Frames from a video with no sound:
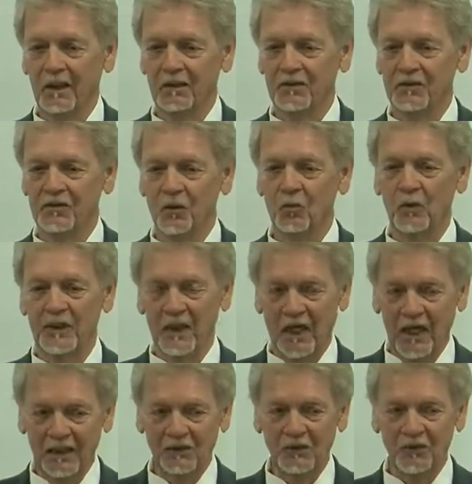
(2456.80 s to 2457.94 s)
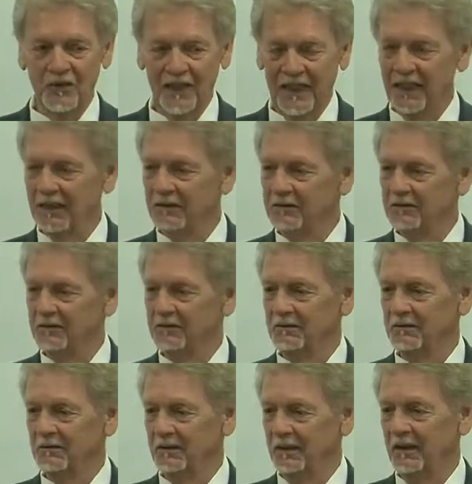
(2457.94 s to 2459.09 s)
that. And so we honor that
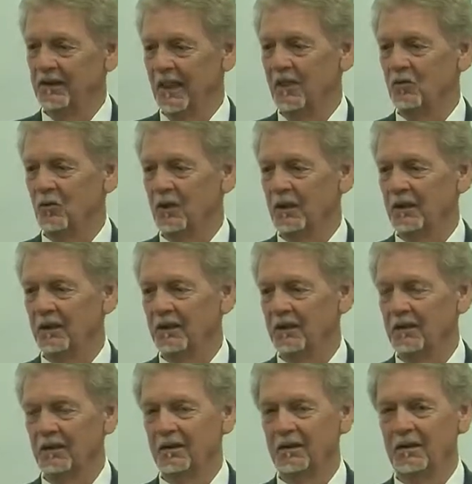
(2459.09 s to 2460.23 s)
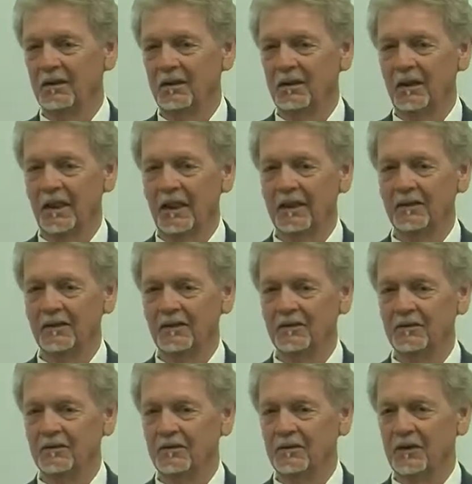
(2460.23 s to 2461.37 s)
in that way. And
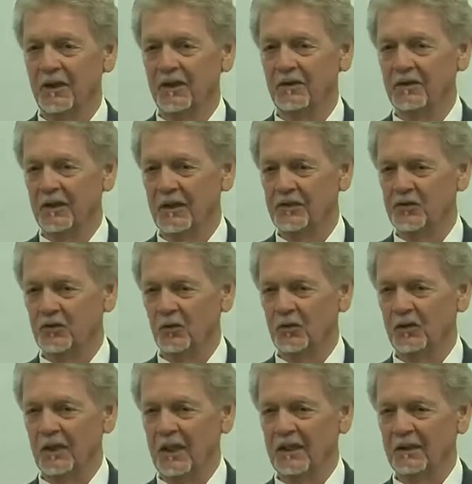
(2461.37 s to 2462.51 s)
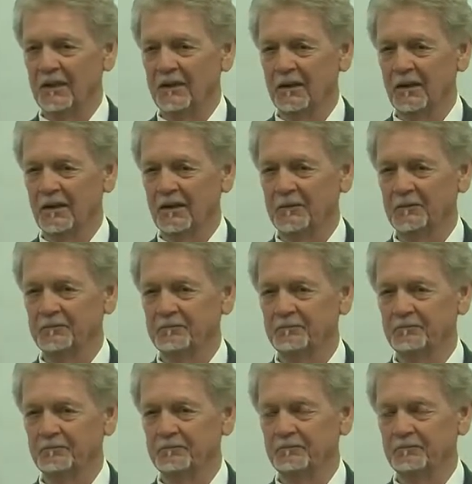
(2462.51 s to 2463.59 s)
it's sort of like um,